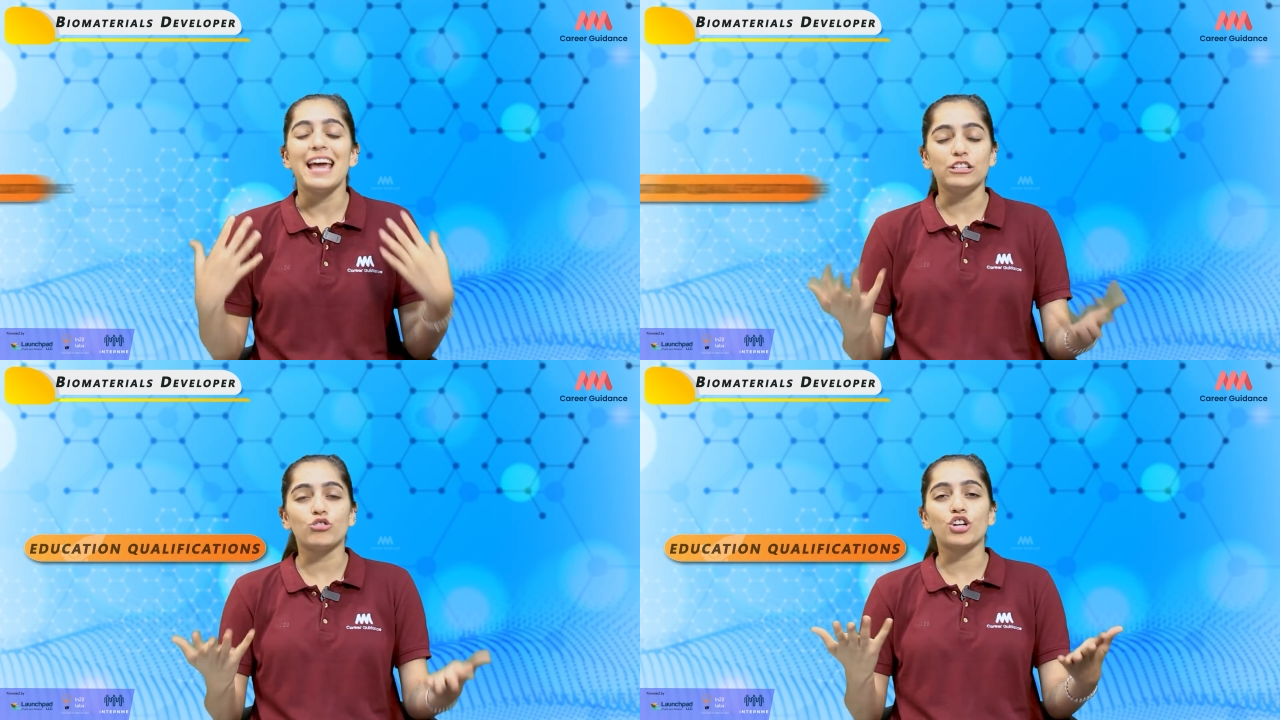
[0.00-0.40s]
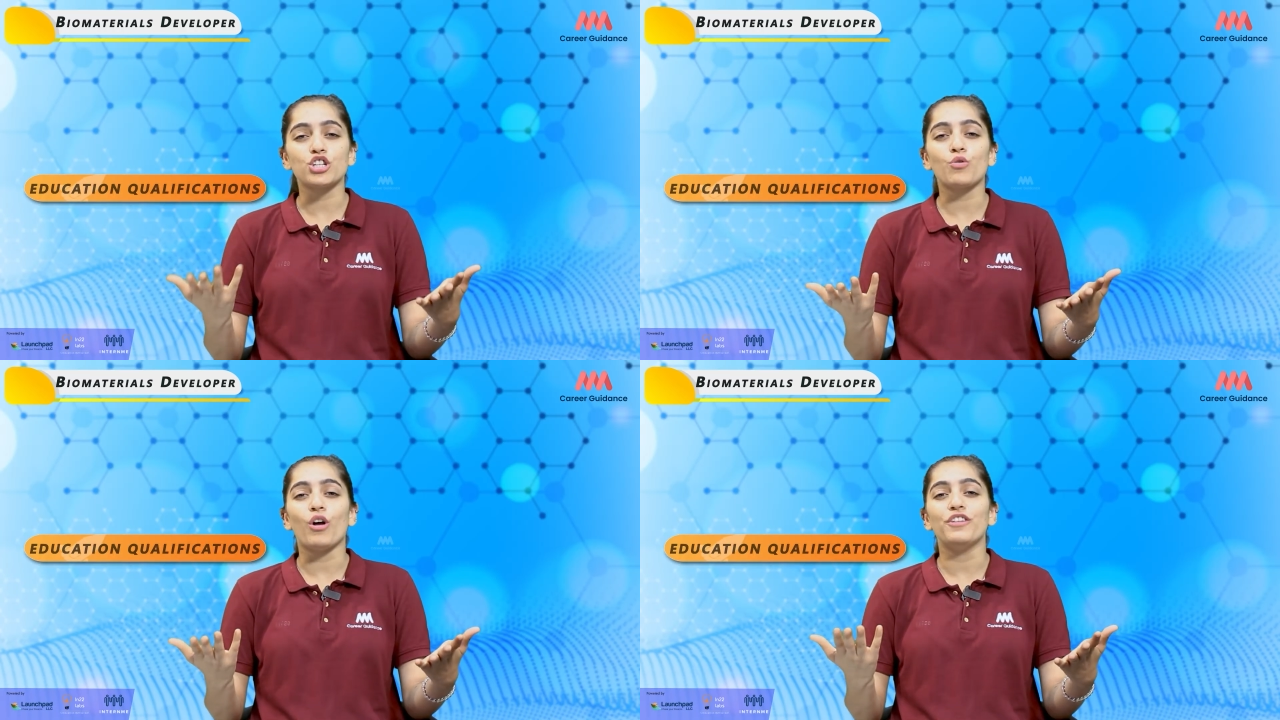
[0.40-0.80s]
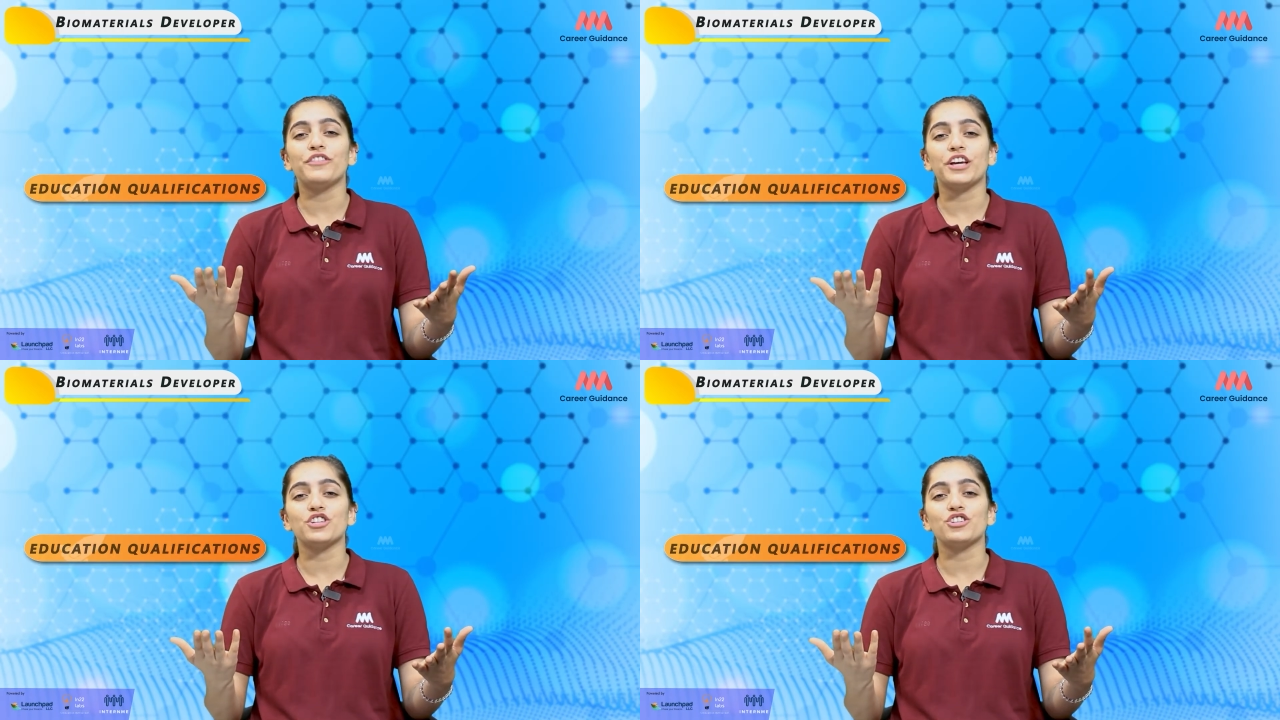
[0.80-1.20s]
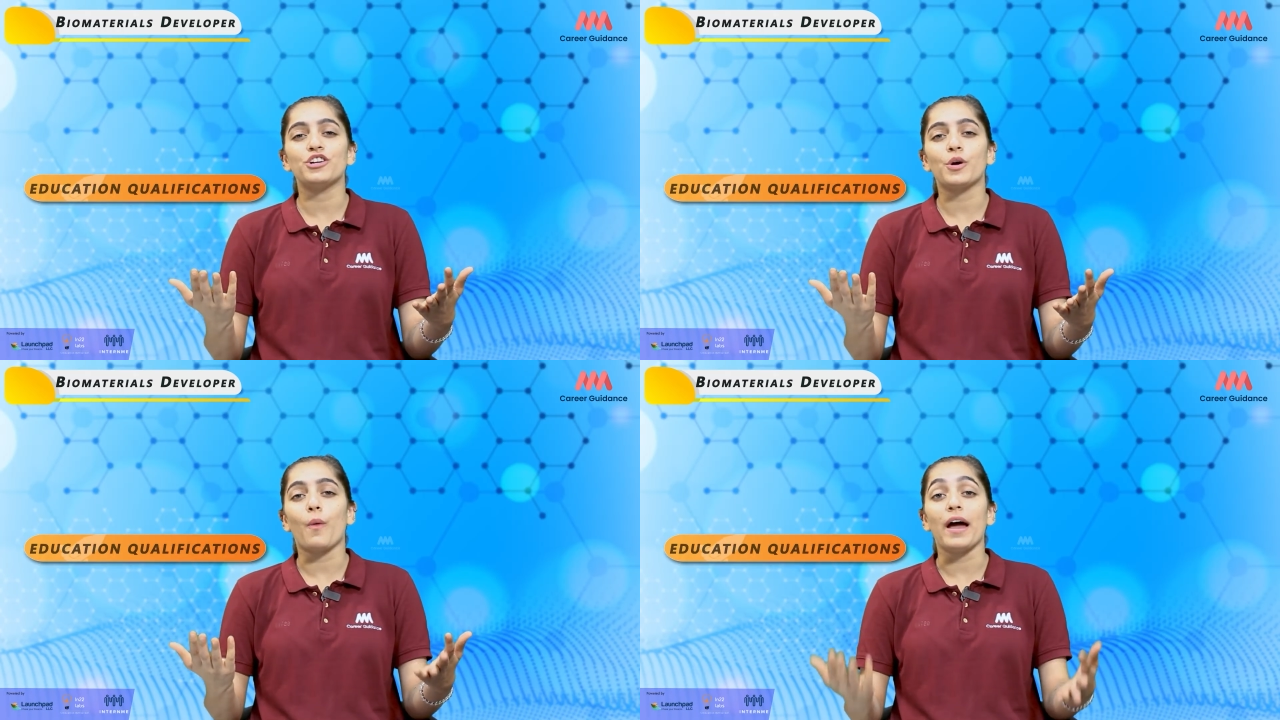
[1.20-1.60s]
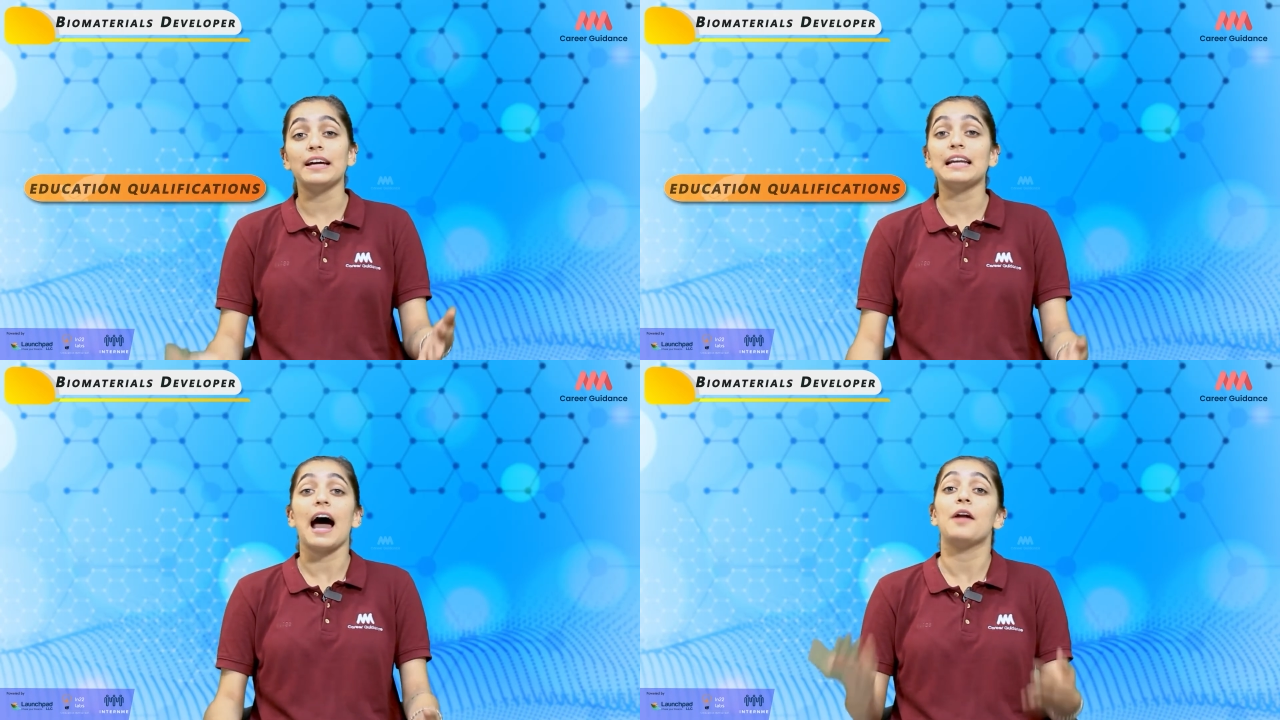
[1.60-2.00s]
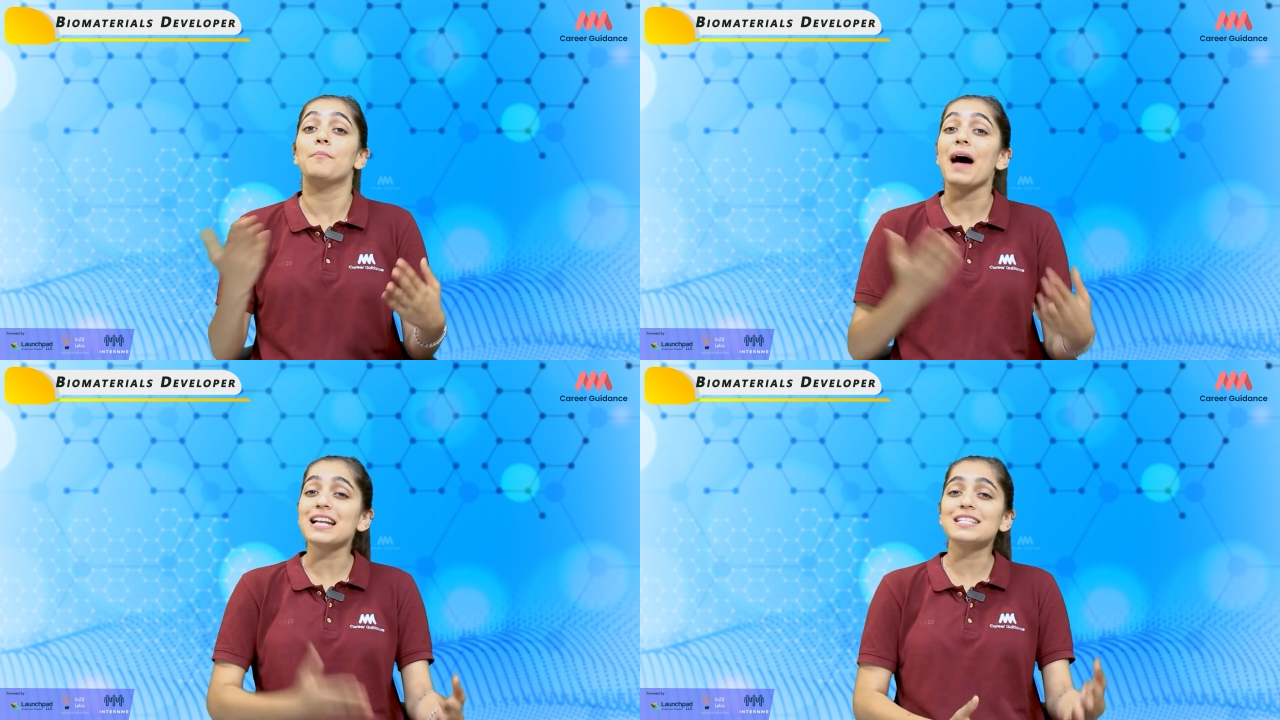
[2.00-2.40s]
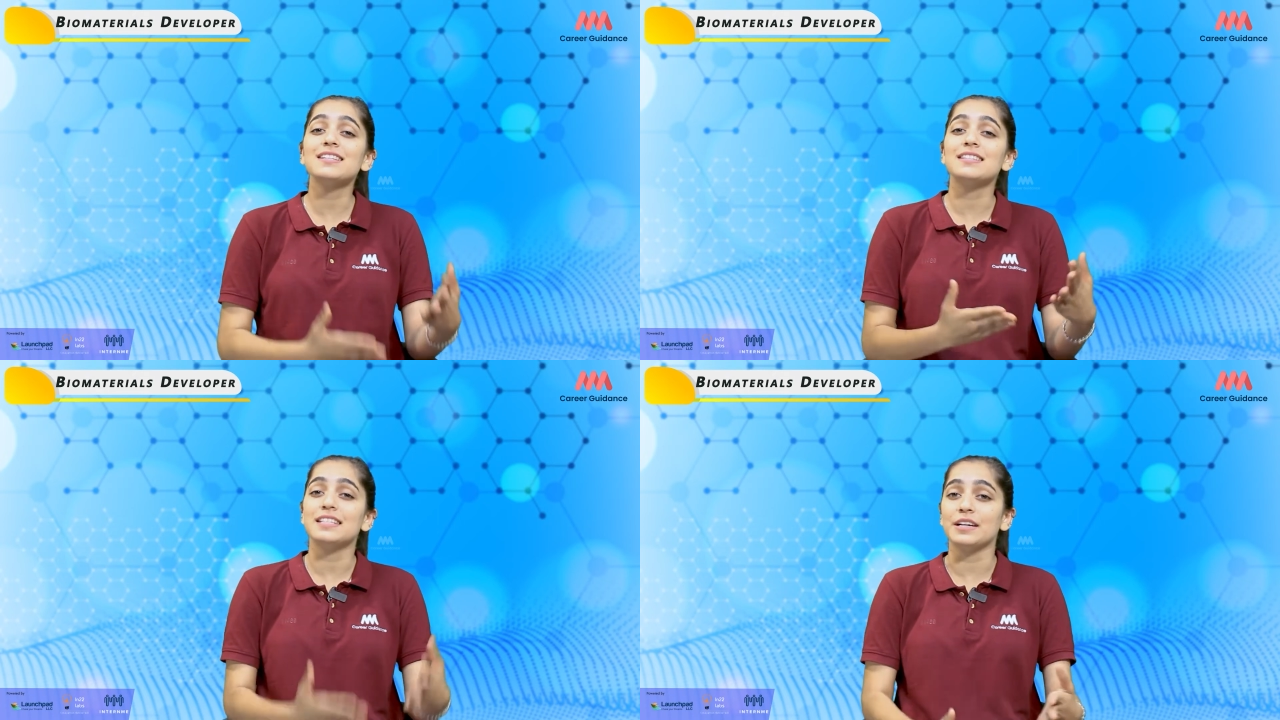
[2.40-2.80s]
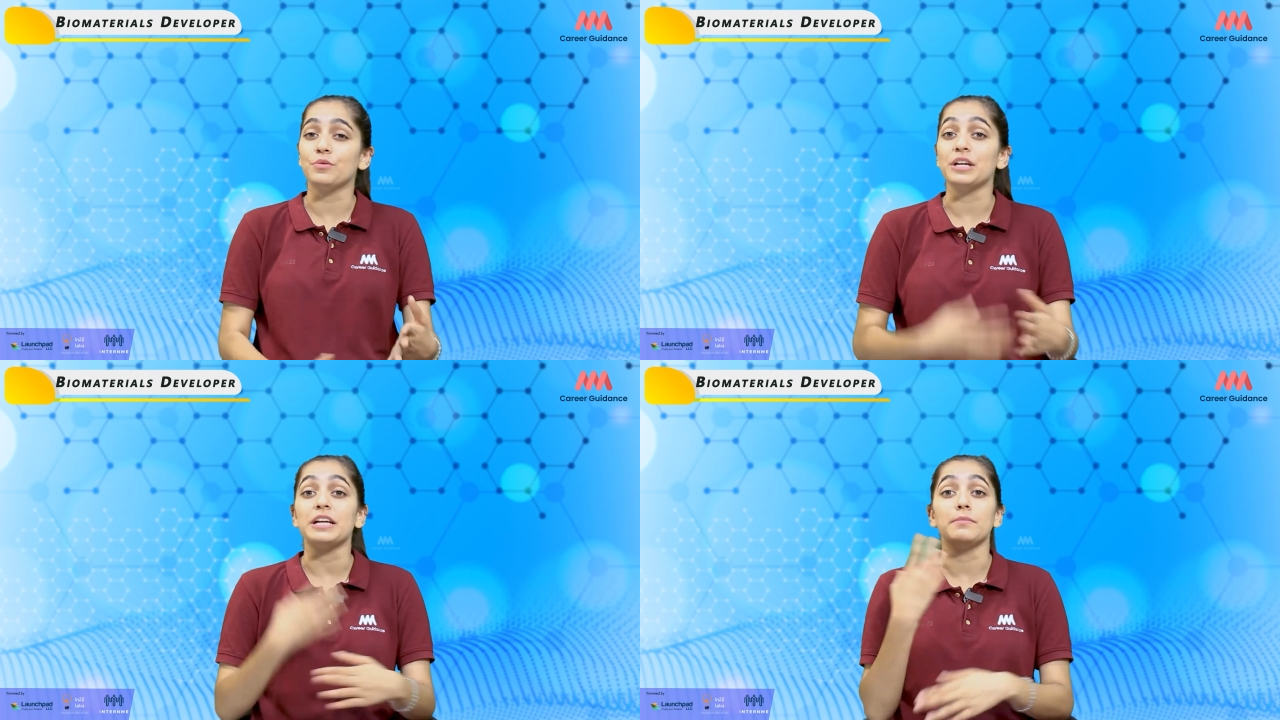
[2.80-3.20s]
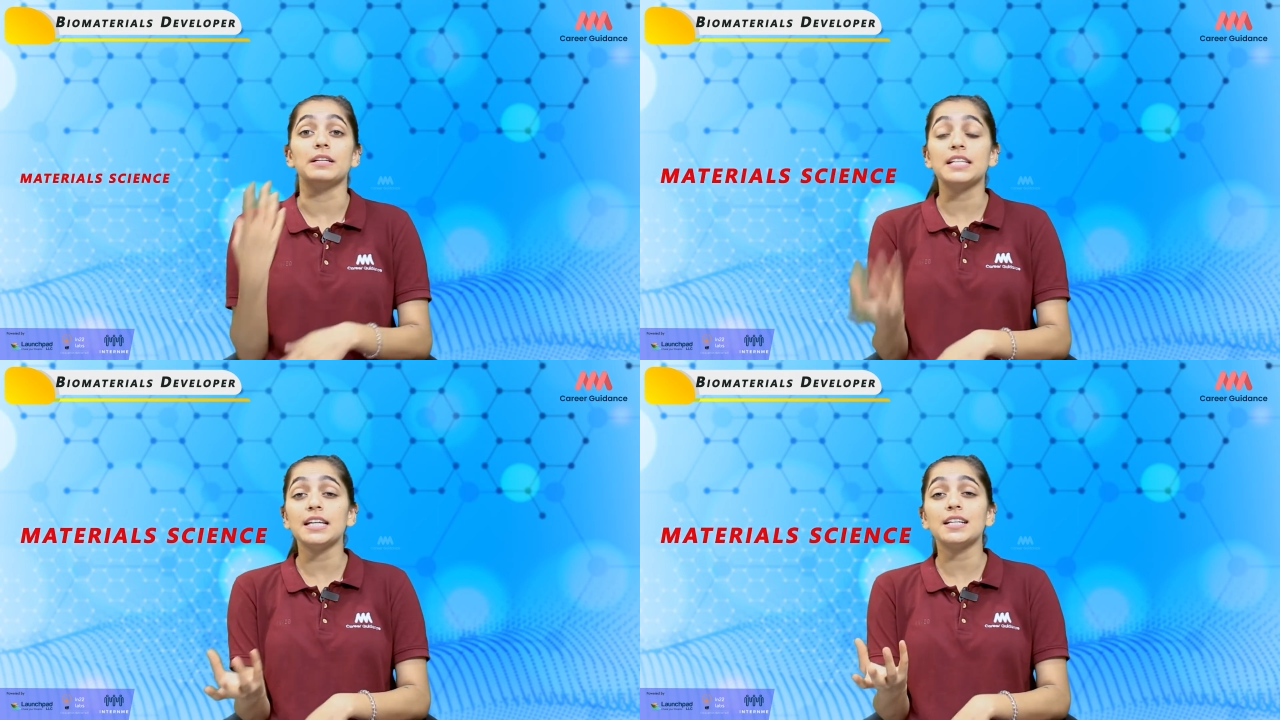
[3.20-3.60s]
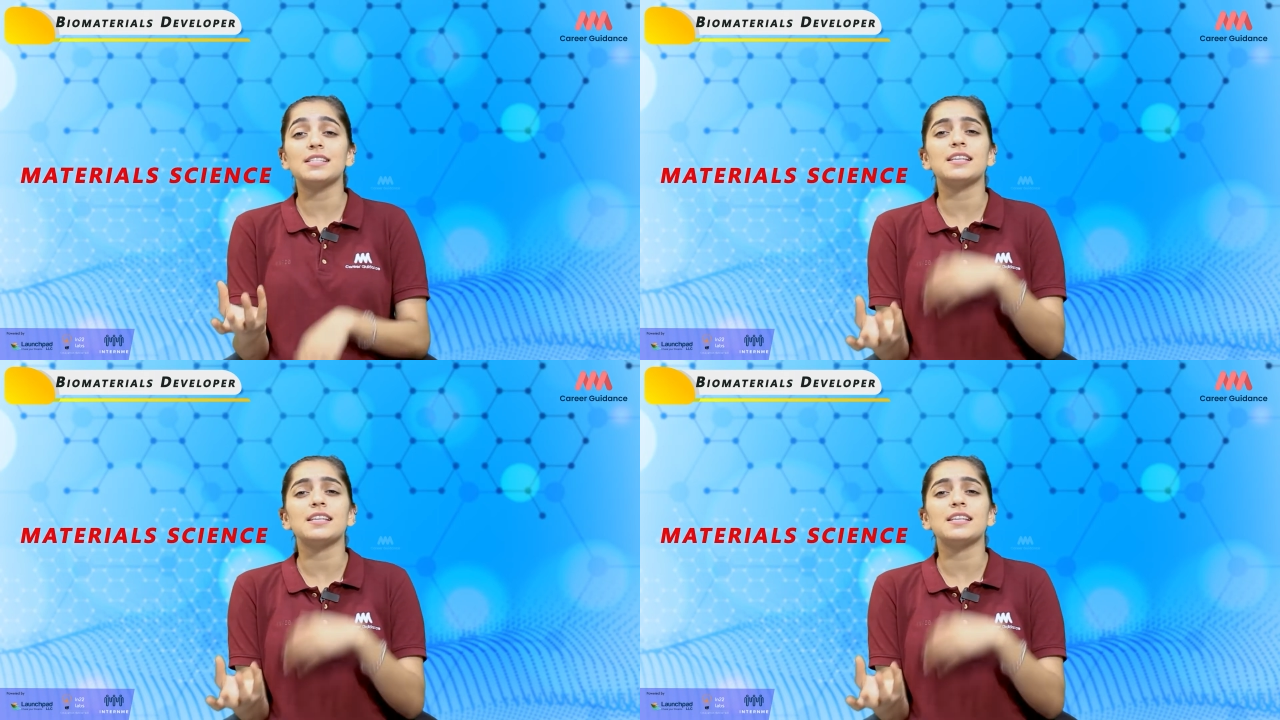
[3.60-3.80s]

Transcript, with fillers: Education qualification required are bachelor's degree in material